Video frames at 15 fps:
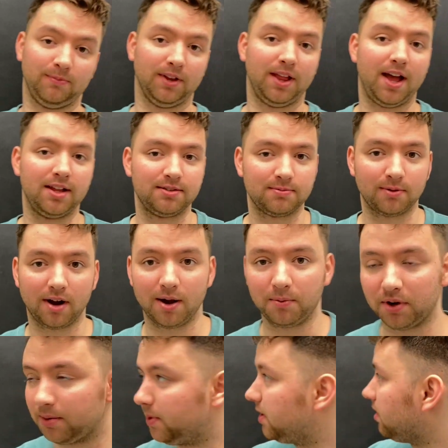That's right,
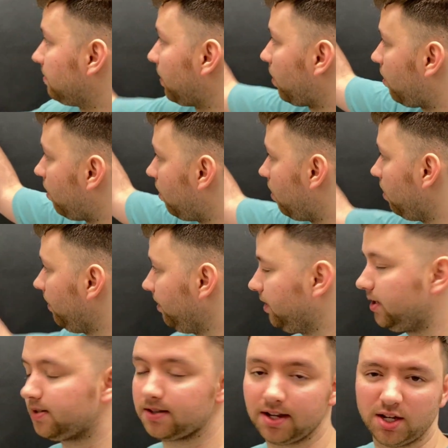we're going to be talking about all
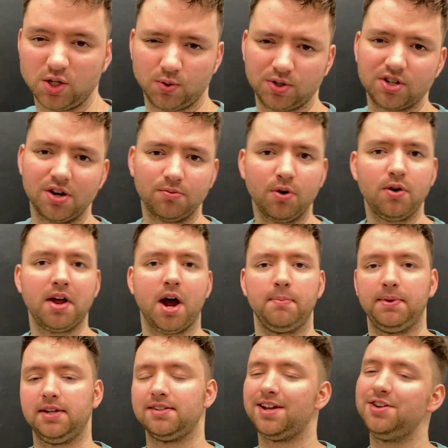these things, which I wrote out
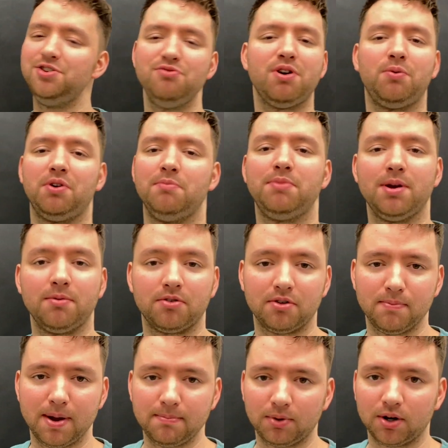because I knew I wouldn't be able to
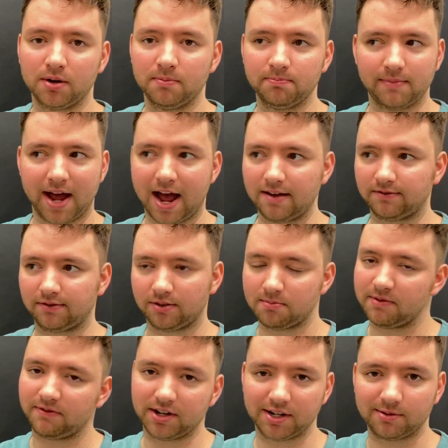remember half of them
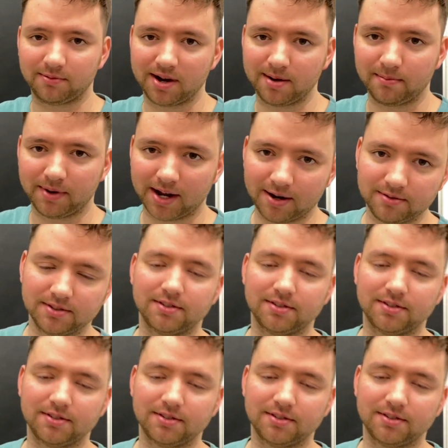if I didn't write them down.